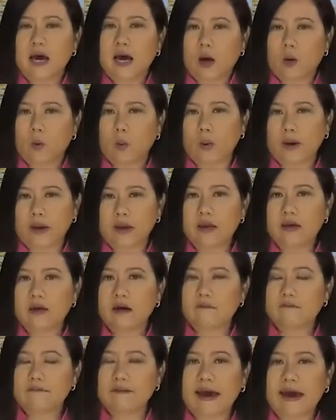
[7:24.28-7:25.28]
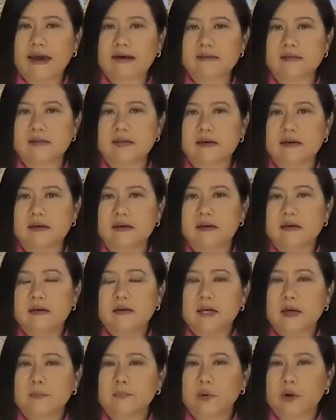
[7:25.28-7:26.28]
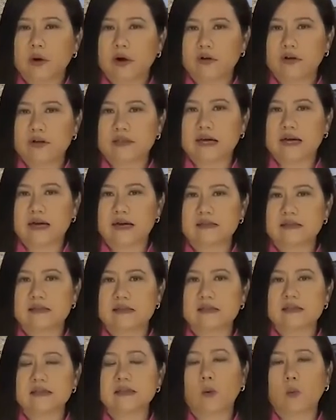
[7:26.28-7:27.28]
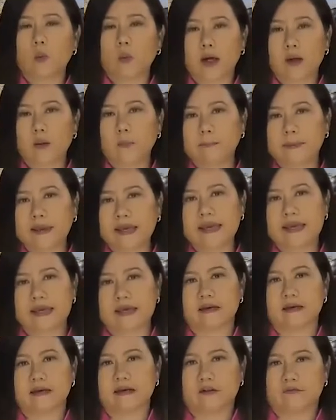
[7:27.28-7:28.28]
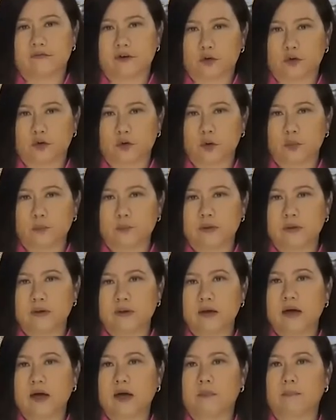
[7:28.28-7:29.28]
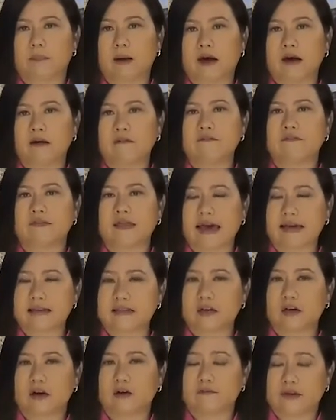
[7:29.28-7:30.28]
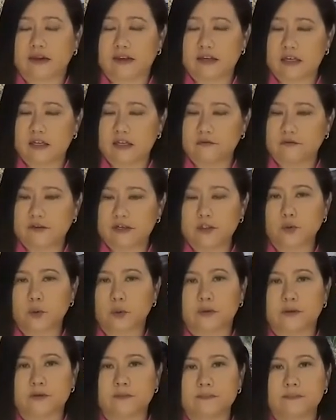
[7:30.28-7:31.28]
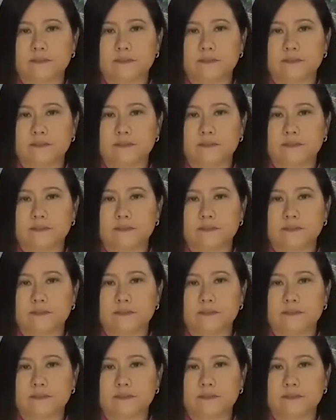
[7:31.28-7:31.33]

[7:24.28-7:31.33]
a way of acting that prioritizes the well-being of a group above that of an individual.